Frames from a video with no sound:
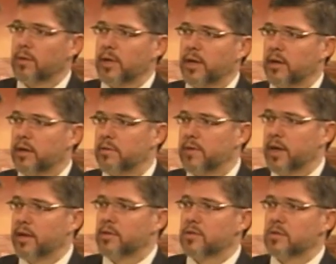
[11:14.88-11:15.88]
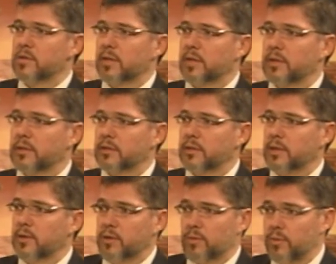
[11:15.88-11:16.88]
laying on of hands, uh,
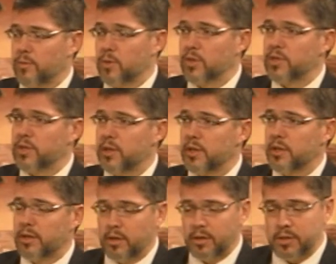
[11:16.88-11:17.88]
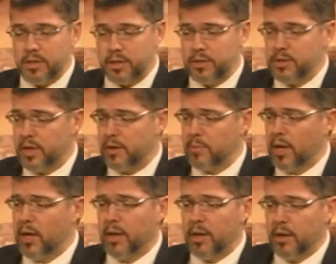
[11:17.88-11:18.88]
mm-hmm. uh, through immersion in the Son's name,
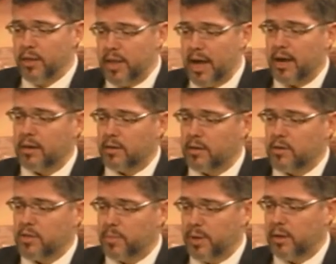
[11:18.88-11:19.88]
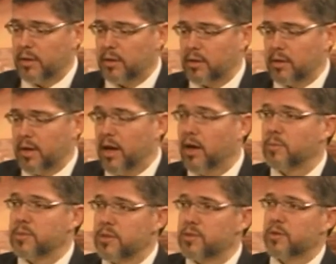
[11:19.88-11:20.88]
that spirit
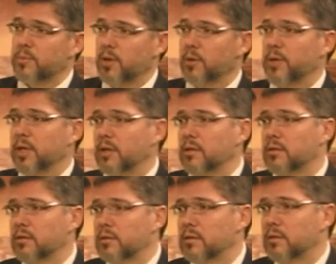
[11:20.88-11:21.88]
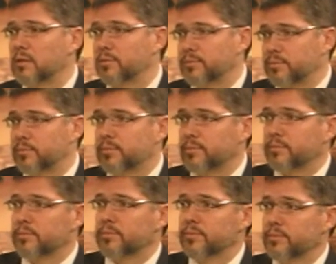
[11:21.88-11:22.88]
helps us to be obedient.
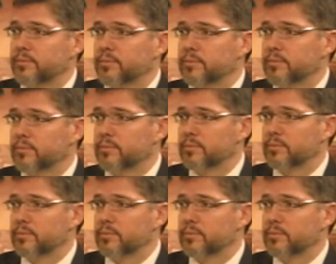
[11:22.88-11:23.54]
That's what we're given the